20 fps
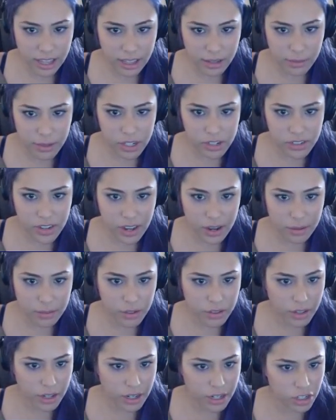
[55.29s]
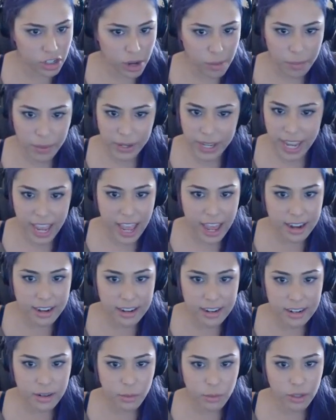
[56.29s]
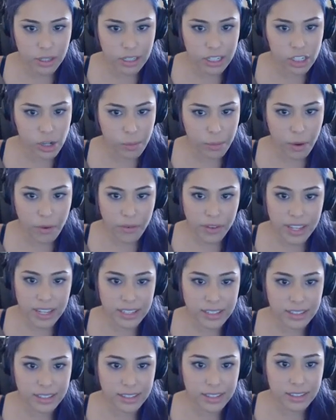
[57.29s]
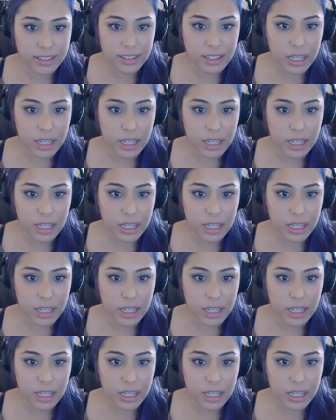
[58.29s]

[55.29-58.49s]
that reaches out. I'm just gonna jump again. We're gonna jump over this.